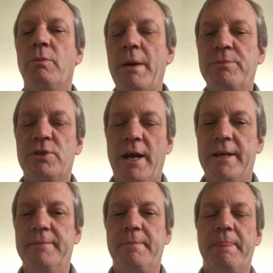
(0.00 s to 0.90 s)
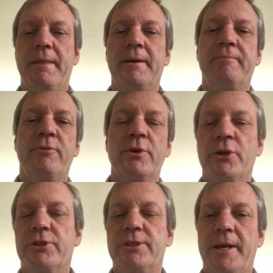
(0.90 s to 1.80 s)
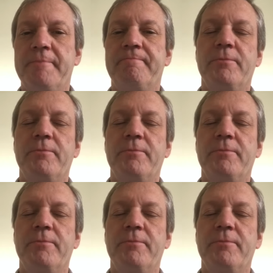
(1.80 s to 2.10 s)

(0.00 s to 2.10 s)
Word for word: website uh, for New York State.